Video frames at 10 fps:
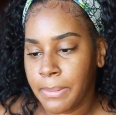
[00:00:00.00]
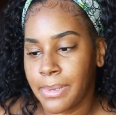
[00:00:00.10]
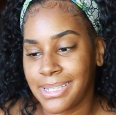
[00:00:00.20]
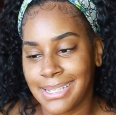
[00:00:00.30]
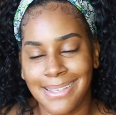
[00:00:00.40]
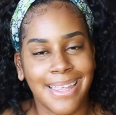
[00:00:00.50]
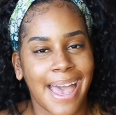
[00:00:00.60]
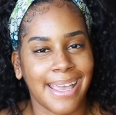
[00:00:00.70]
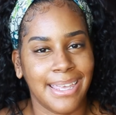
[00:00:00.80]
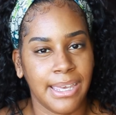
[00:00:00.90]
but seeing
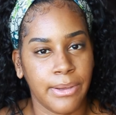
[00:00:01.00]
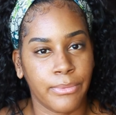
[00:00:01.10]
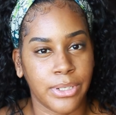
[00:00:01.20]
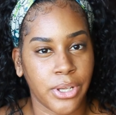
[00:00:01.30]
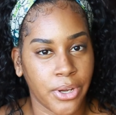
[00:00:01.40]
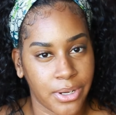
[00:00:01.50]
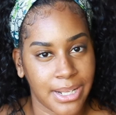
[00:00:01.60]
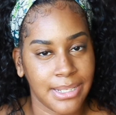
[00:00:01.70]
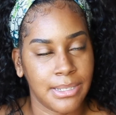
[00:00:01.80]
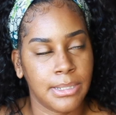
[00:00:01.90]
that I can't return
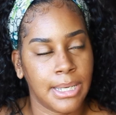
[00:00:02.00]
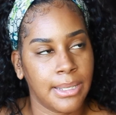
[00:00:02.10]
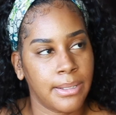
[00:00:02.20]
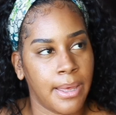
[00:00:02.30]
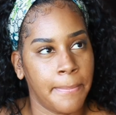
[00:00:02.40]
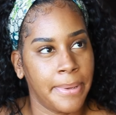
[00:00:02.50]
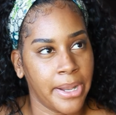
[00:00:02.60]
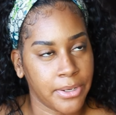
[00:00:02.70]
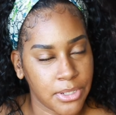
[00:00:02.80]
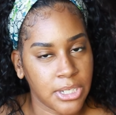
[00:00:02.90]
it to get a
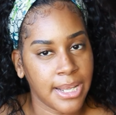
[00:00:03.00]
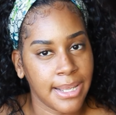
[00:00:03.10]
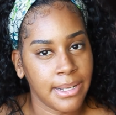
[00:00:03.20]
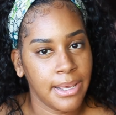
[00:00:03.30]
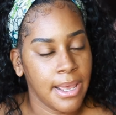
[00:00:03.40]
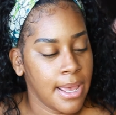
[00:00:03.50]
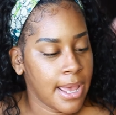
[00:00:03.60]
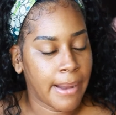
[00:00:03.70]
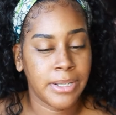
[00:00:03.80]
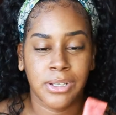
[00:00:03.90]
better shade,
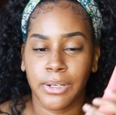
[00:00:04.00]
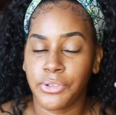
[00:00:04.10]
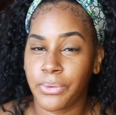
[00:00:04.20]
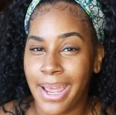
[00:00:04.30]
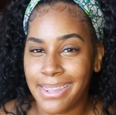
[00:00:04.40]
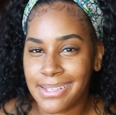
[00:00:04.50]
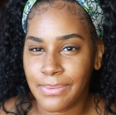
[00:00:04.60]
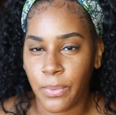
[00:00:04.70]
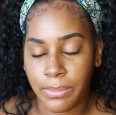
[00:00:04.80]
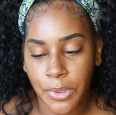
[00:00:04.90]
I'm just going to try
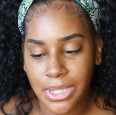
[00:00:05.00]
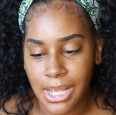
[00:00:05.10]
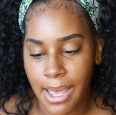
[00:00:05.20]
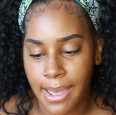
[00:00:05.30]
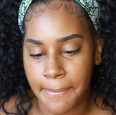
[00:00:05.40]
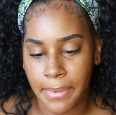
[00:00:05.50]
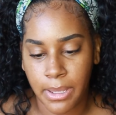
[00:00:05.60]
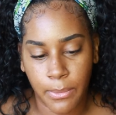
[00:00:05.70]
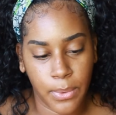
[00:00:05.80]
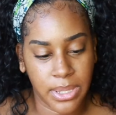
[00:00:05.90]
this one more time
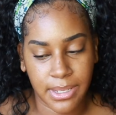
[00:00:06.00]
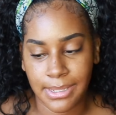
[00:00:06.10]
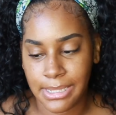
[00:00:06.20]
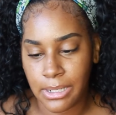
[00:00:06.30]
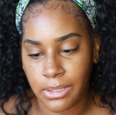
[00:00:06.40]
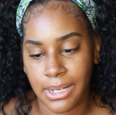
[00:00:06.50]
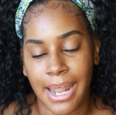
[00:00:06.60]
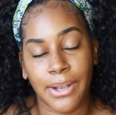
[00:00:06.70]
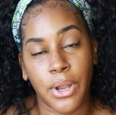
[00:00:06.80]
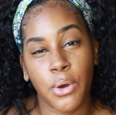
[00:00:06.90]
with concealer that
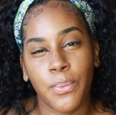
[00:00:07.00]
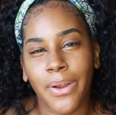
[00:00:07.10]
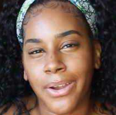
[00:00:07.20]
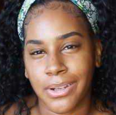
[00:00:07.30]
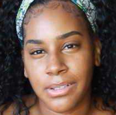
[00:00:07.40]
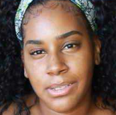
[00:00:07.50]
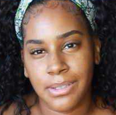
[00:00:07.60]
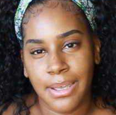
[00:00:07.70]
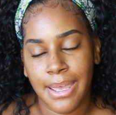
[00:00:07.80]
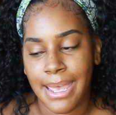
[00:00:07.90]
I know
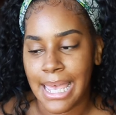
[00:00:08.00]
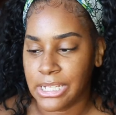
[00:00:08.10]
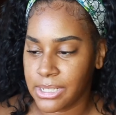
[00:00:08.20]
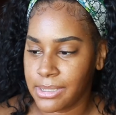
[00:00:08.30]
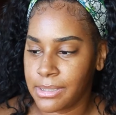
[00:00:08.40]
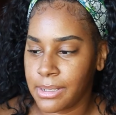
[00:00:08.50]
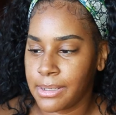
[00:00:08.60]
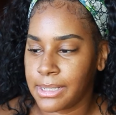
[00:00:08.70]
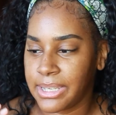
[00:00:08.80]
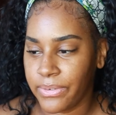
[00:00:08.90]
works and just
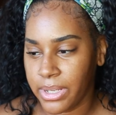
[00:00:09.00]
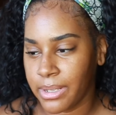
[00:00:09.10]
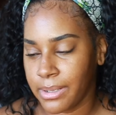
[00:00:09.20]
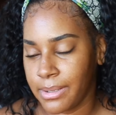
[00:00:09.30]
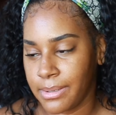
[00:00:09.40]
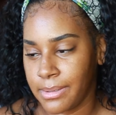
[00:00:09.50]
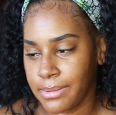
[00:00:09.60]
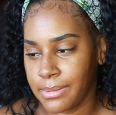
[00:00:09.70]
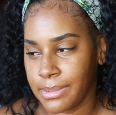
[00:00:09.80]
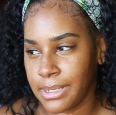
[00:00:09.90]
give it,
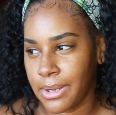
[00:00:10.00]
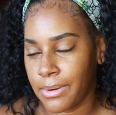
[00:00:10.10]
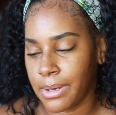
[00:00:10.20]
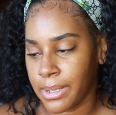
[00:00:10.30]
you know,